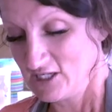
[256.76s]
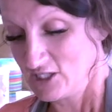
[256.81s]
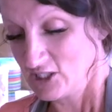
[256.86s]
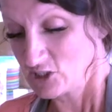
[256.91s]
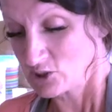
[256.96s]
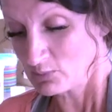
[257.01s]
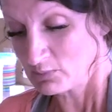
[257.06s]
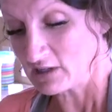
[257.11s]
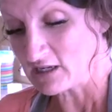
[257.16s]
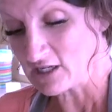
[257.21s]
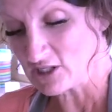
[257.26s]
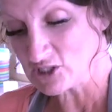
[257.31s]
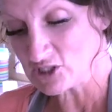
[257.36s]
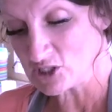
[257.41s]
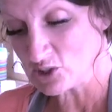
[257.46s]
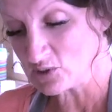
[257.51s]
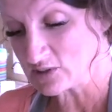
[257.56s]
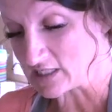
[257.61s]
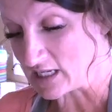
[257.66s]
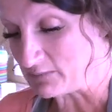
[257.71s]
So what I'm gonna
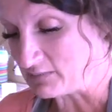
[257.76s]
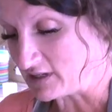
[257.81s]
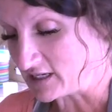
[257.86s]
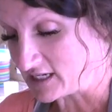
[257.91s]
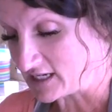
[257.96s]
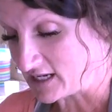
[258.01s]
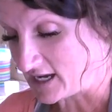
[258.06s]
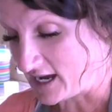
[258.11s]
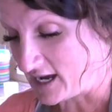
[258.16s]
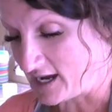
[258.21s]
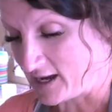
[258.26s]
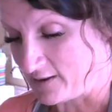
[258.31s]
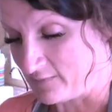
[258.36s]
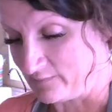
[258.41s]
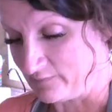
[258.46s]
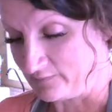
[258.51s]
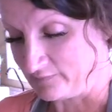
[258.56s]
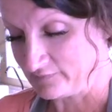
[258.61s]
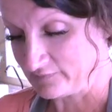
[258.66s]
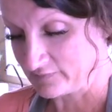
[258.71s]
do is I'm
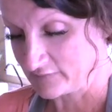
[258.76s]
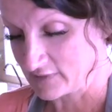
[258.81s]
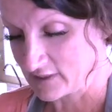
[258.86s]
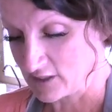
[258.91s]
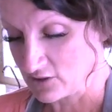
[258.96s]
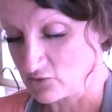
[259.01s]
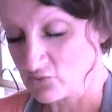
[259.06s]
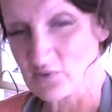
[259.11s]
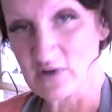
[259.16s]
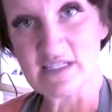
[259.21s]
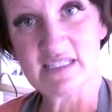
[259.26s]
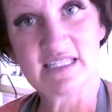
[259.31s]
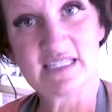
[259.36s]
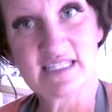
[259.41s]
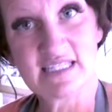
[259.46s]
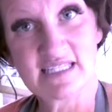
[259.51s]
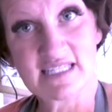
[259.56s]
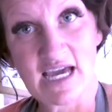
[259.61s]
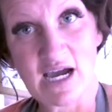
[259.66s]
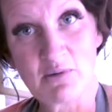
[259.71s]
gonna rinse
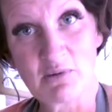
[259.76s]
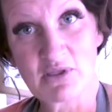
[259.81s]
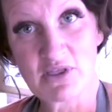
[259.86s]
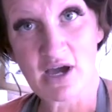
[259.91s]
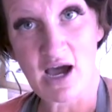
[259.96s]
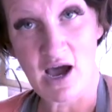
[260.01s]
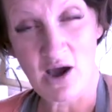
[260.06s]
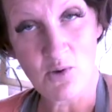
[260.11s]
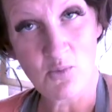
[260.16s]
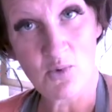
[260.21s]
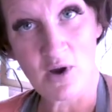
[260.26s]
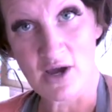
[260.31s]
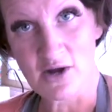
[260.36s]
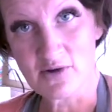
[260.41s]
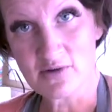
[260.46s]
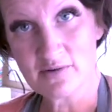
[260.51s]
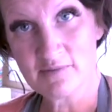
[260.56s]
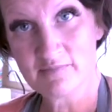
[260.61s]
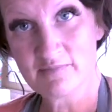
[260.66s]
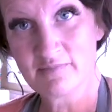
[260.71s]
this out with hot
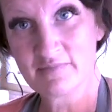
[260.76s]
water,